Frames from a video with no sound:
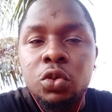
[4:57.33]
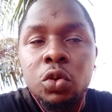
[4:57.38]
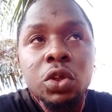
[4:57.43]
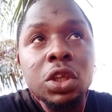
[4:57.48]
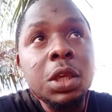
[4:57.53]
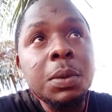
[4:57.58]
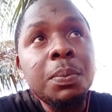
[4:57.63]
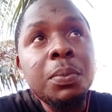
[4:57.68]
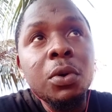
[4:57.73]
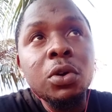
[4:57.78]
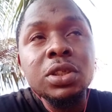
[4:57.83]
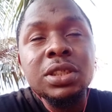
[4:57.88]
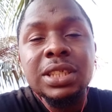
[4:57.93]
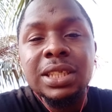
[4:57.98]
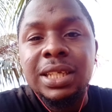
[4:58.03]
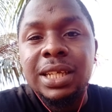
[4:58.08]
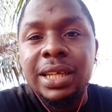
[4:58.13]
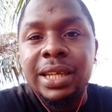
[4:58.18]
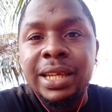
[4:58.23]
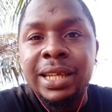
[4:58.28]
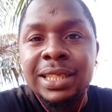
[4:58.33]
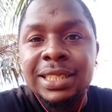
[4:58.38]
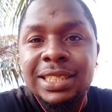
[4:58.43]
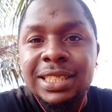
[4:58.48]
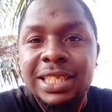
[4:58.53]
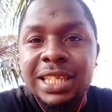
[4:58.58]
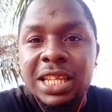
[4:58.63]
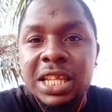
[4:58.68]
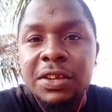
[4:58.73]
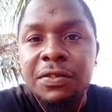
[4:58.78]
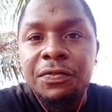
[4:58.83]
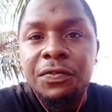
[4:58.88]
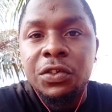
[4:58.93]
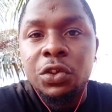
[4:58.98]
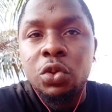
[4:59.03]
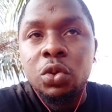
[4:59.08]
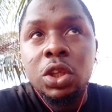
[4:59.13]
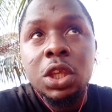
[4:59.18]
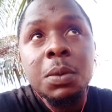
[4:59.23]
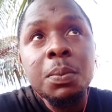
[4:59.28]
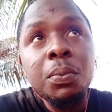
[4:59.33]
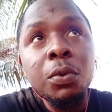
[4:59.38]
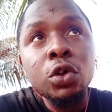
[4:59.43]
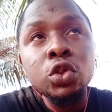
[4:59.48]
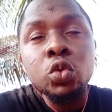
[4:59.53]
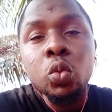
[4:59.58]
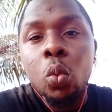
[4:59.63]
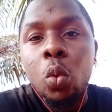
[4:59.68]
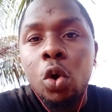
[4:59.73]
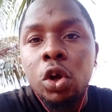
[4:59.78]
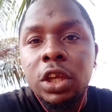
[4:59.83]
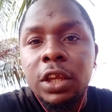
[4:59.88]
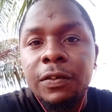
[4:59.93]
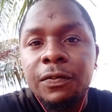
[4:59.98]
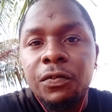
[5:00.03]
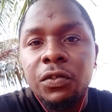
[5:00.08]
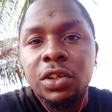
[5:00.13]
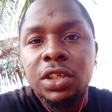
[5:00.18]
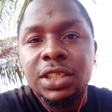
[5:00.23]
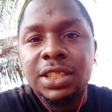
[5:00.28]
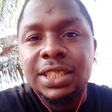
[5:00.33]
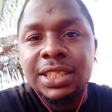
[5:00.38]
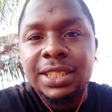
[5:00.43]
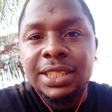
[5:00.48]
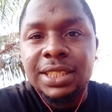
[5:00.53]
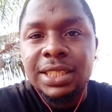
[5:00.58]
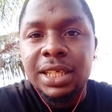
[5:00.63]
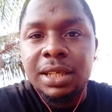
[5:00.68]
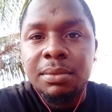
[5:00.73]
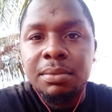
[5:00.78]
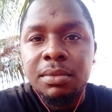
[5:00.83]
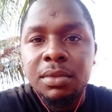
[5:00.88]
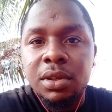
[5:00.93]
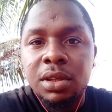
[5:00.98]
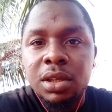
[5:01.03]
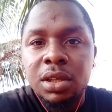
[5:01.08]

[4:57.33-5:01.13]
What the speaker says: to keep us in slavery, to keep us working for the system.